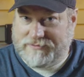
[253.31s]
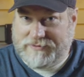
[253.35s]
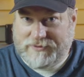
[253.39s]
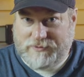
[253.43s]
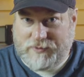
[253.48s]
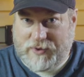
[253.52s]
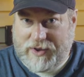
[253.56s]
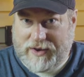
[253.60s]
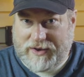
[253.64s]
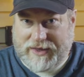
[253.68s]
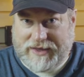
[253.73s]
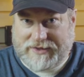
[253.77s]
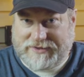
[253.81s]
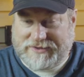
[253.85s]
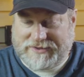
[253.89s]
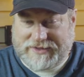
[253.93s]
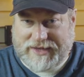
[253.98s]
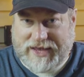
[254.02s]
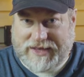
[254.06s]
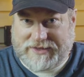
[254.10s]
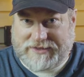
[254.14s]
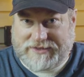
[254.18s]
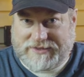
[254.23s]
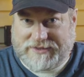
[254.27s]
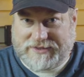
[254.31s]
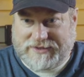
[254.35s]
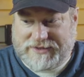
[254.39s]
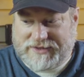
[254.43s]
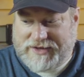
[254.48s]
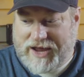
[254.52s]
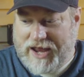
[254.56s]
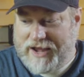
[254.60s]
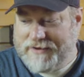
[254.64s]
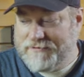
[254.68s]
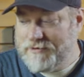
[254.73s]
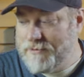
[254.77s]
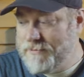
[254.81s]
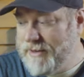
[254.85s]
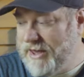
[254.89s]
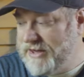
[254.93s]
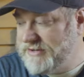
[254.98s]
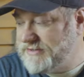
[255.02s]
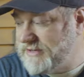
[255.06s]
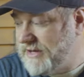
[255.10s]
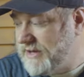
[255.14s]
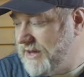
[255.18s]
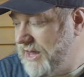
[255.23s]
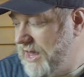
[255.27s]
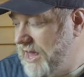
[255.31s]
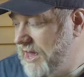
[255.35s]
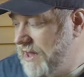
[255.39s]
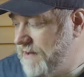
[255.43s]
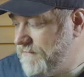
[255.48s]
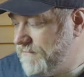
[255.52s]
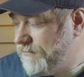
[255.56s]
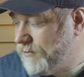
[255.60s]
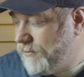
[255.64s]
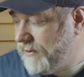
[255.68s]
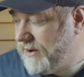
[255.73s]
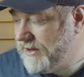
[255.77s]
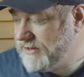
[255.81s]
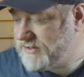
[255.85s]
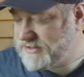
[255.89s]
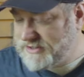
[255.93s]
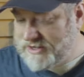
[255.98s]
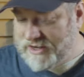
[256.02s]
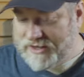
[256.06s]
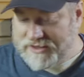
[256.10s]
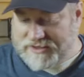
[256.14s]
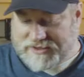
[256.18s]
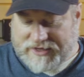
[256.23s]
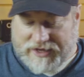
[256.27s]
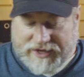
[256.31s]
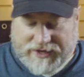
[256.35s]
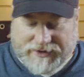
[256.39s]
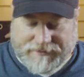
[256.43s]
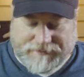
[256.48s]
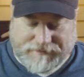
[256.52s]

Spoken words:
well, it's kind of amazing. For instance,